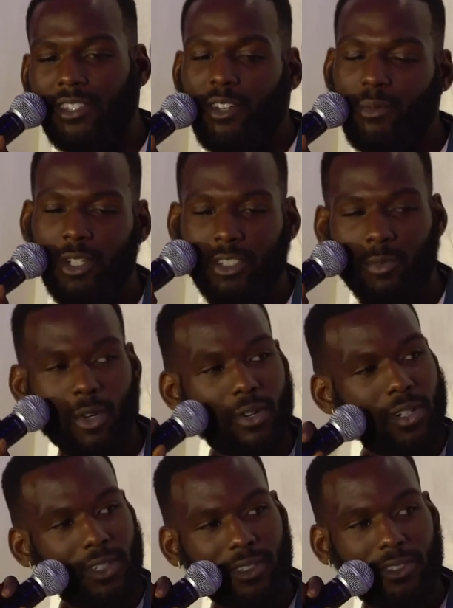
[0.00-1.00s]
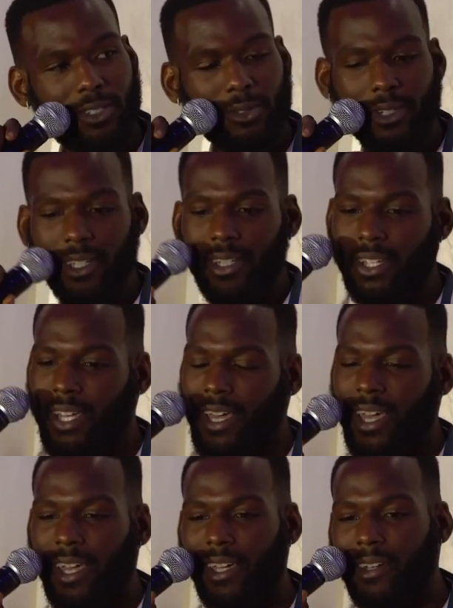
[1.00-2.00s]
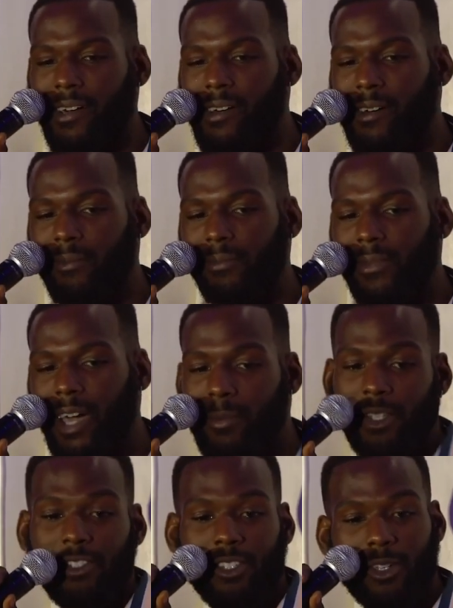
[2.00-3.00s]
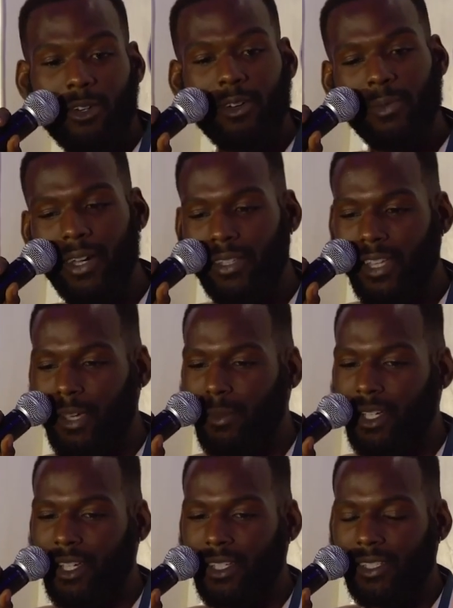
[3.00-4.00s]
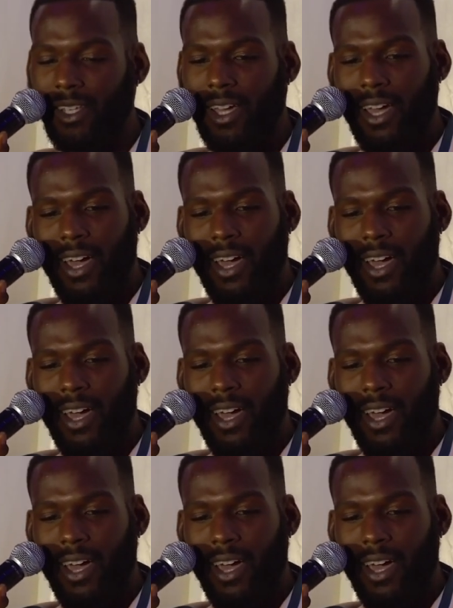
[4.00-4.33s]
there's so much more to it. And I'm insecure about that because